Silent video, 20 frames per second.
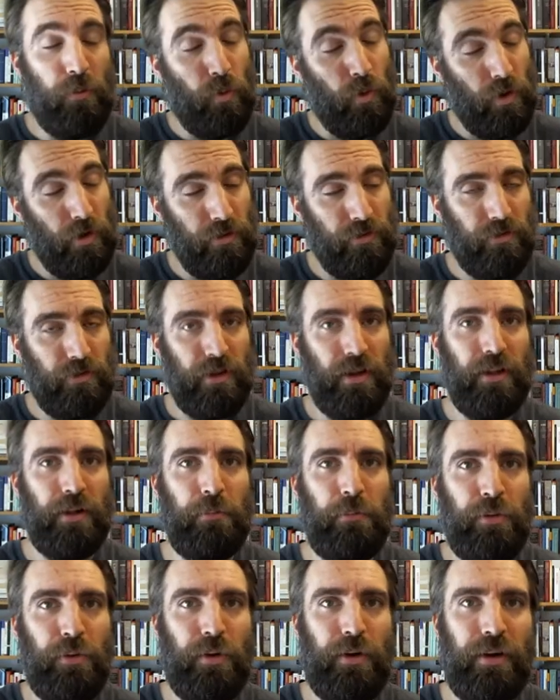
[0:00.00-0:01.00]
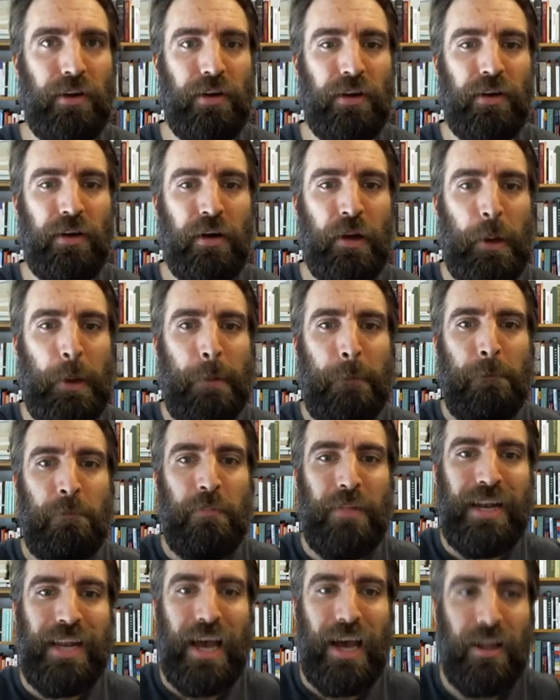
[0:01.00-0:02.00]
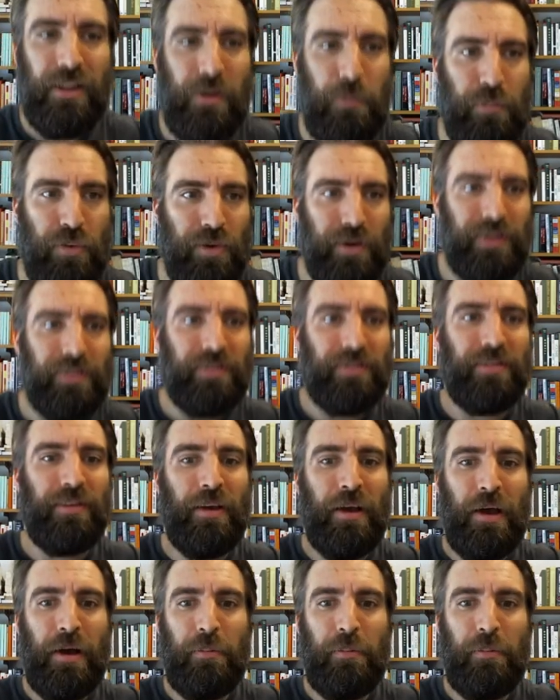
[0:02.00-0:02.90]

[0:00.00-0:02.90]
War is still important, but now the prince